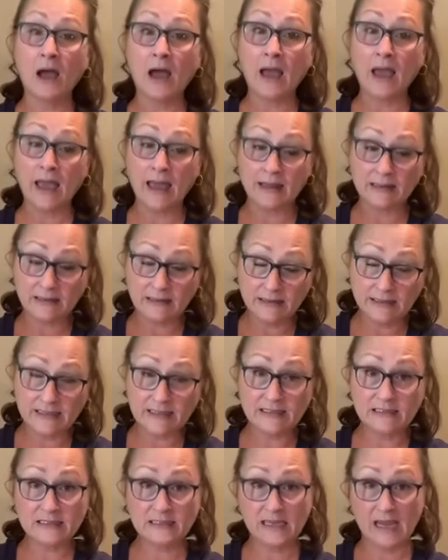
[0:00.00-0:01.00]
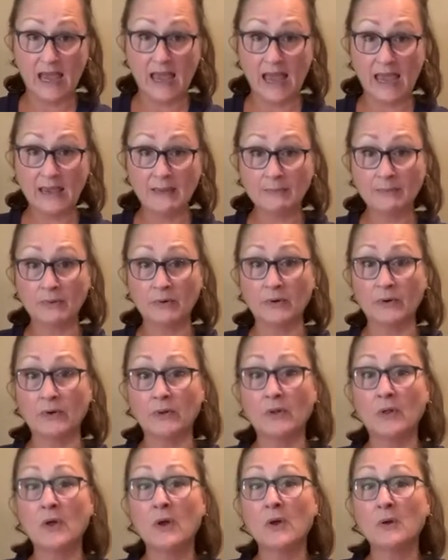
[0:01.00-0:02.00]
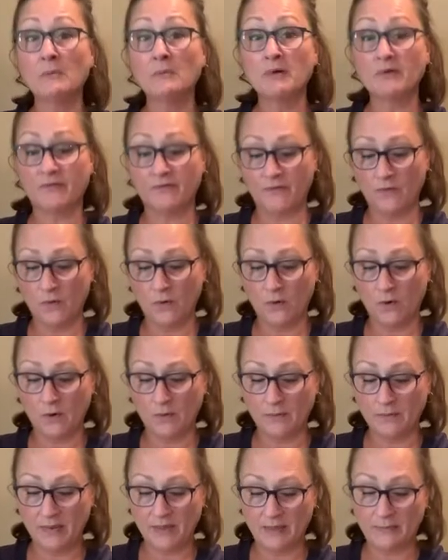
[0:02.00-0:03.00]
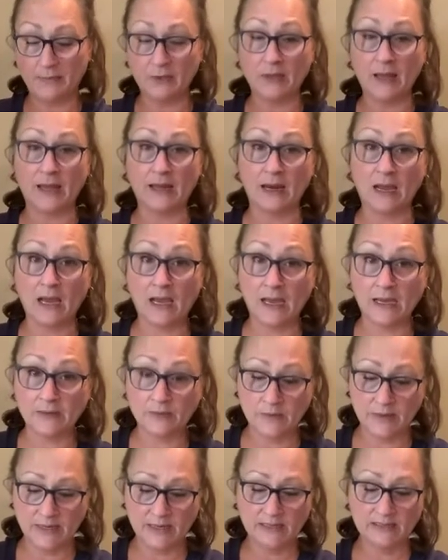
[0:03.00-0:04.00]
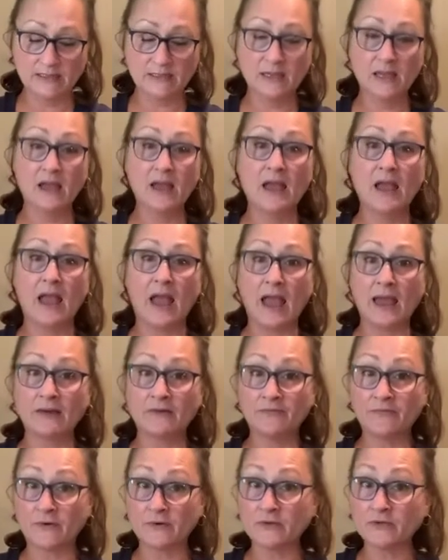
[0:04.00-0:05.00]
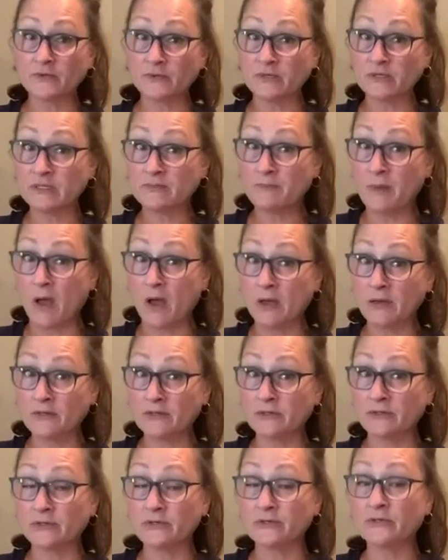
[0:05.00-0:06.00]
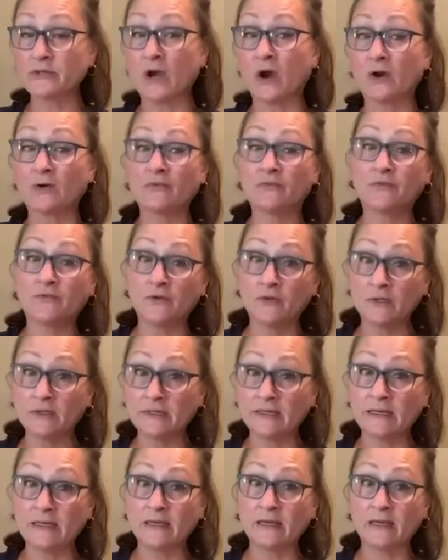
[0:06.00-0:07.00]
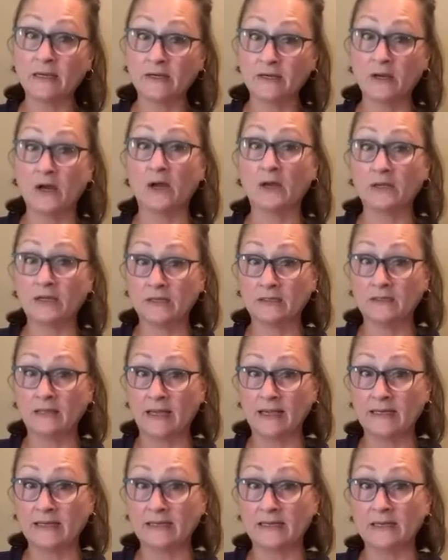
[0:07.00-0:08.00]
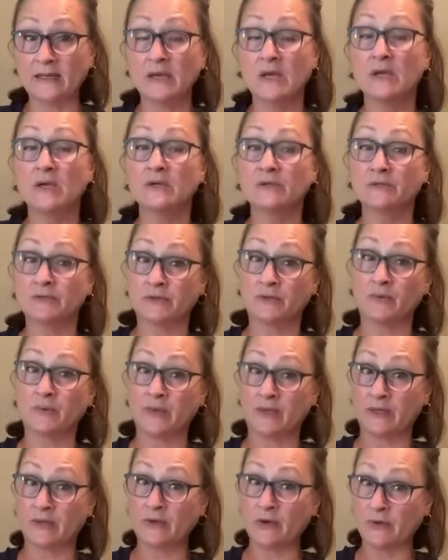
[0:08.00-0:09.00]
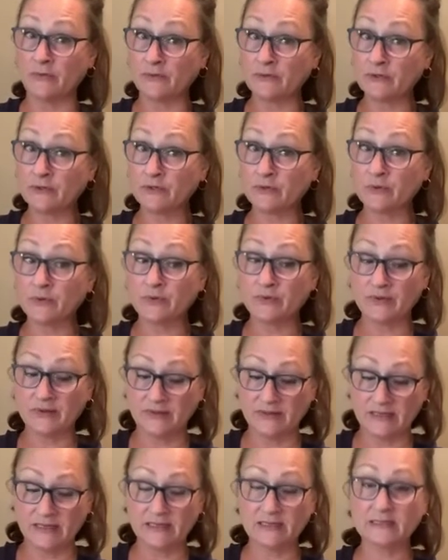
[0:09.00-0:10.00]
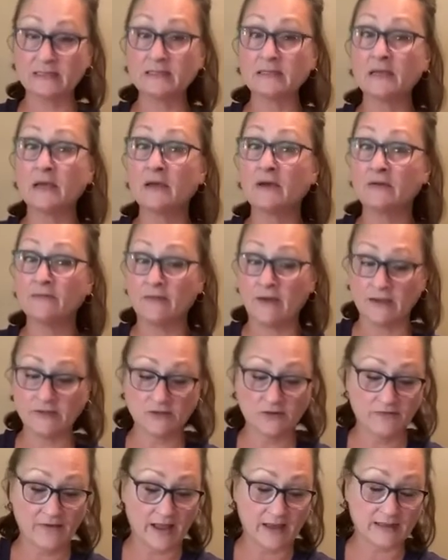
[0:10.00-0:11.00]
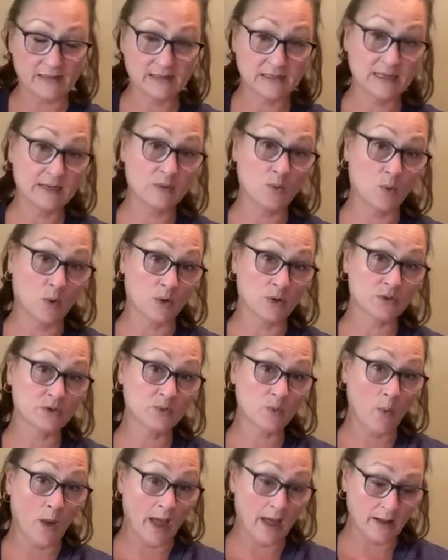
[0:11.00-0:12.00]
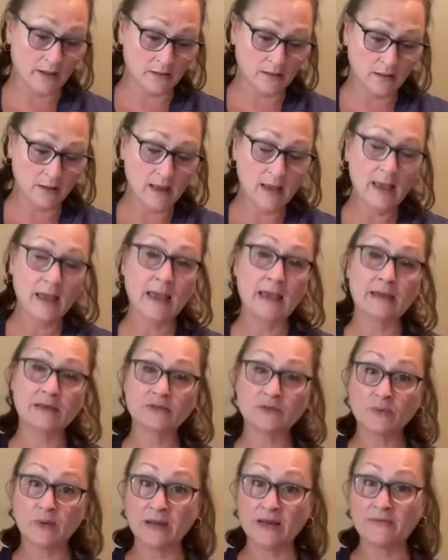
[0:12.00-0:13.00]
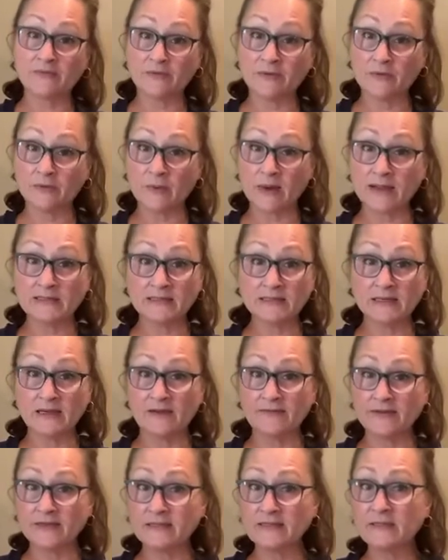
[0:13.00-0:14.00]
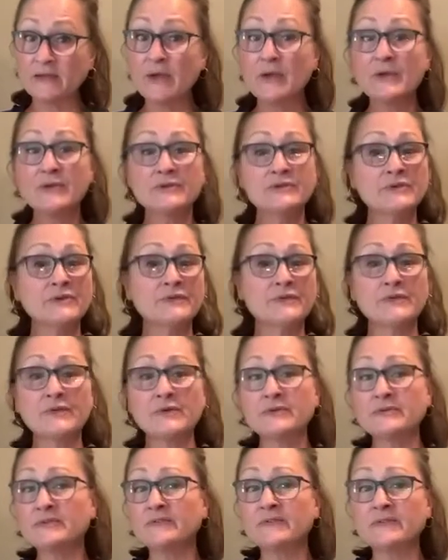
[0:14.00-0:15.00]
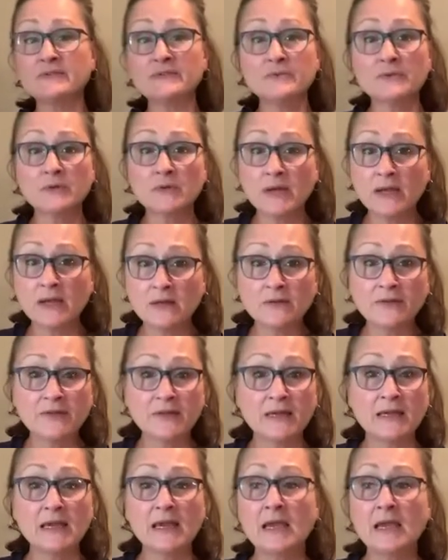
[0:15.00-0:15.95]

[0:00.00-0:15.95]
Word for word: at least April before people at high risk and first responders are fully inoculated so that we can know for sure that this Pfizer vaccine works well and is ready for the rest of us. So for those of us who are healthy,